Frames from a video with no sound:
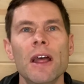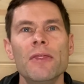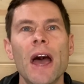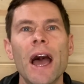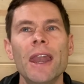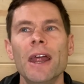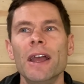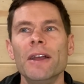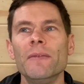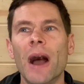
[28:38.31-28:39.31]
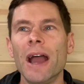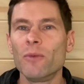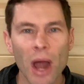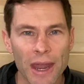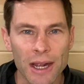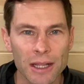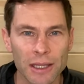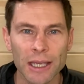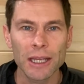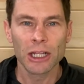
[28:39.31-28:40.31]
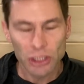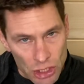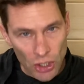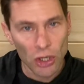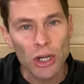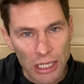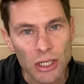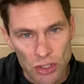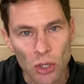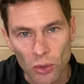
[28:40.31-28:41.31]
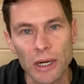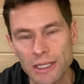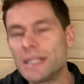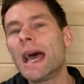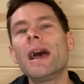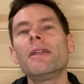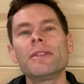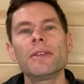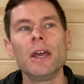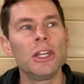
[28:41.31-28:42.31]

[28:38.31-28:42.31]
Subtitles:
that ironically, turning toward death,